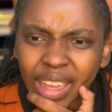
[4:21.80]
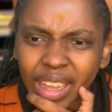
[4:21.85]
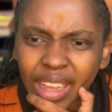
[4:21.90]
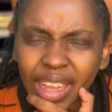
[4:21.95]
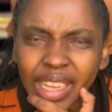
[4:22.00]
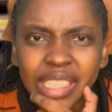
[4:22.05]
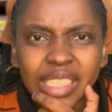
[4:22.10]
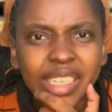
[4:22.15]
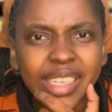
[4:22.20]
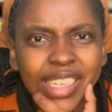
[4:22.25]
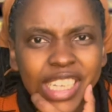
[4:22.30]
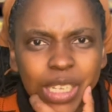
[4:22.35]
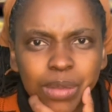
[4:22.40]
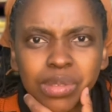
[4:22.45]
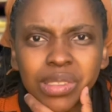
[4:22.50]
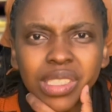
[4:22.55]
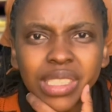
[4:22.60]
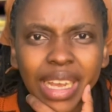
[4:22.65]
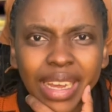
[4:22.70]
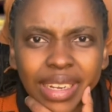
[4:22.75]
and he
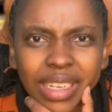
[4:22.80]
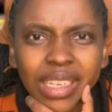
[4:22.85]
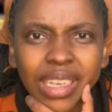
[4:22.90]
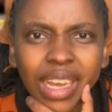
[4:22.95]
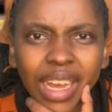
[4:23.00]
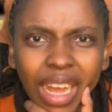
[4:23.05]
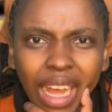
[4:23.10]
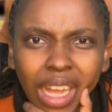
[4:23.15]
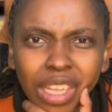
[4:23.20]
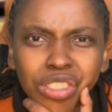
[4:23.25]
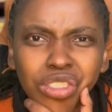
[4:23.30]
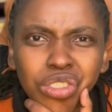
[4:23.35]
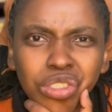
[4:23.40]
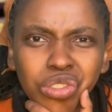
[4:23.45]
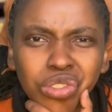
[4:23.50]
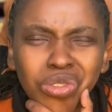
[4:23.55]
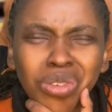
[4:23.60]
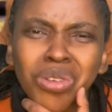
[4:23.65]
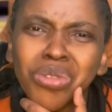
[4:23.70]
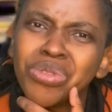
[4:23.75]
keeps telling us
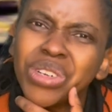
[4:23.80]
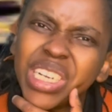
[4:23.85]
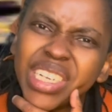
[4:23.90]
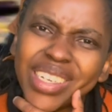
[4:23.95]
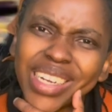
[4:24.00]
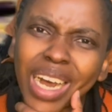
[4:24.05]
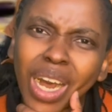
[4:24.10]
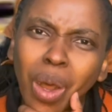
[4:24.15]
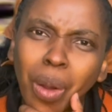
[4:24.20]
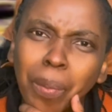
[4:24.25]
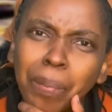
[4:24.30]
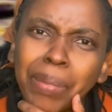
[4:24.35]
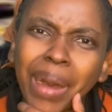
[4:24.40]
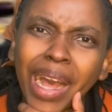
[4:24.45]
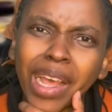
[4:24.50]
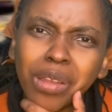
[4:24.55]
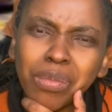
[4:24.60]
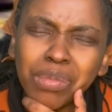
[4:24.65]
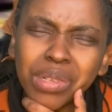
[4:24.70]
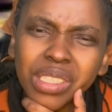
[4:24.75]
to read our
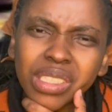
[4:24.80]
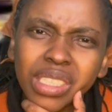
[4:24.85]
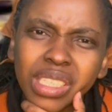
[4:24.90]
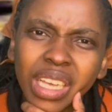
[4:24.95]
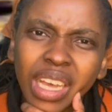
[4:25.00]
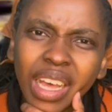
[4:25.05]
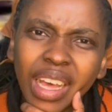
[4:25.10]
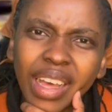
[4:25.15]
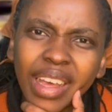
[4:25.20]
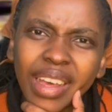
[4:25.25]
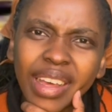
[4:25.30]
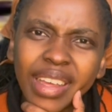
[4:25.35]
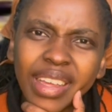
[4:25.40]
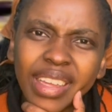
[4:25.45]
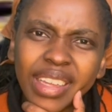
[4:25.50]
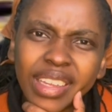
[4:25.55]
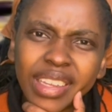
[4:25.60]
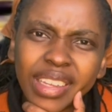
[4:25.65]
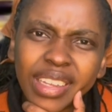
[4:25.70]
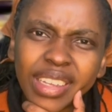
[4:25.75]
Bibles
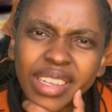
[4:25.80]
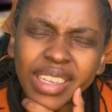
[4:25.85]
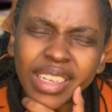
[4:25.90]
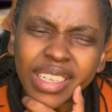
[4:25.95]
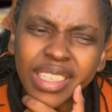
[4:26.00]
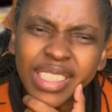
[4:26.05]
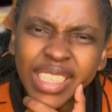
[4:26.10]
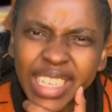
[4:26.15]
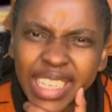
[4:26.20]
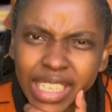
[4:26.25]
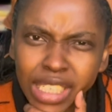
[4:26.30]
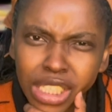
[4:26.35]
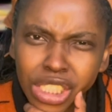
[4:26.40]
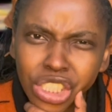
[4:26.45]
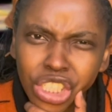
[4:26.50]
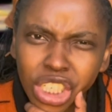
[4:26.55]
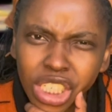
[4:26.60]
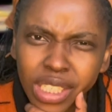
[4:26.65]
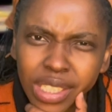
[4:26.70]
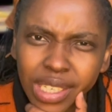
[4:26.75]
is he
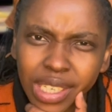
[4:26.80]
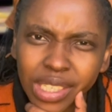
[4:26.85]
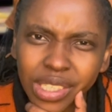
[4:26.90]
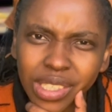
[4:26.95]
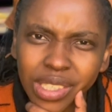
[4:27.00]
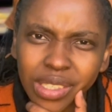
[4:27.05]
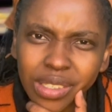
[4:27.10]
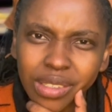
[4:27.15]
Jesus.